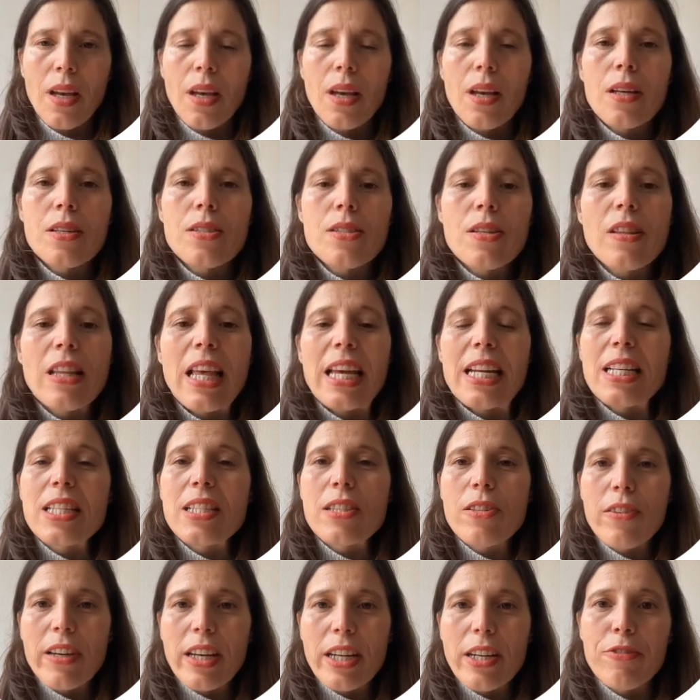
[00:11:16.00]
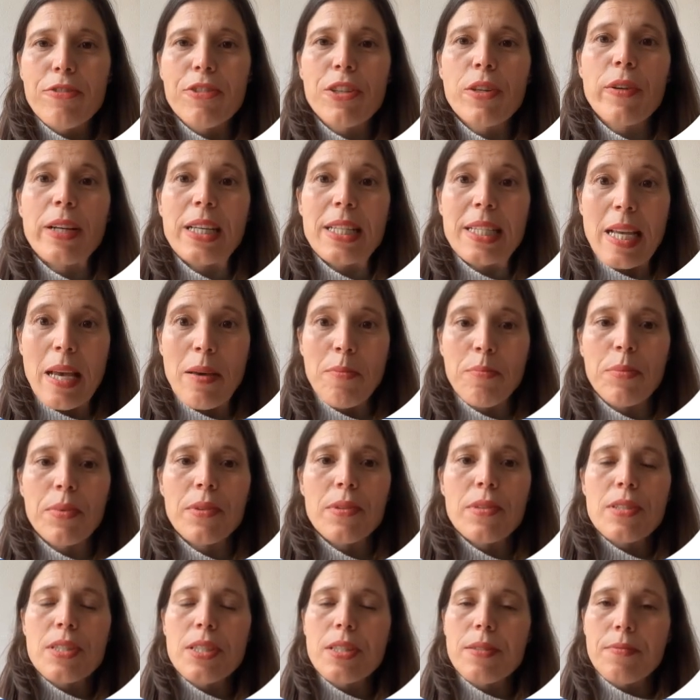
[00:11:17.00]
So let us look at a few
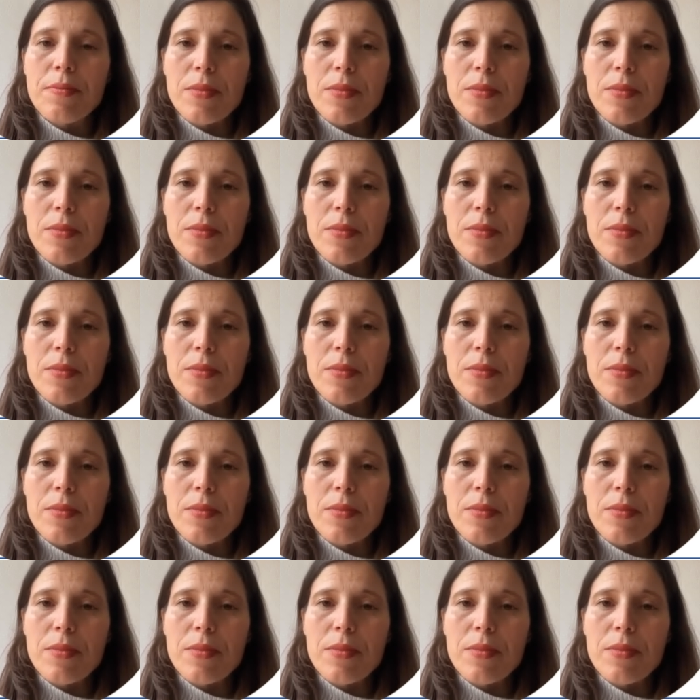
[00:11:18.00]
examples.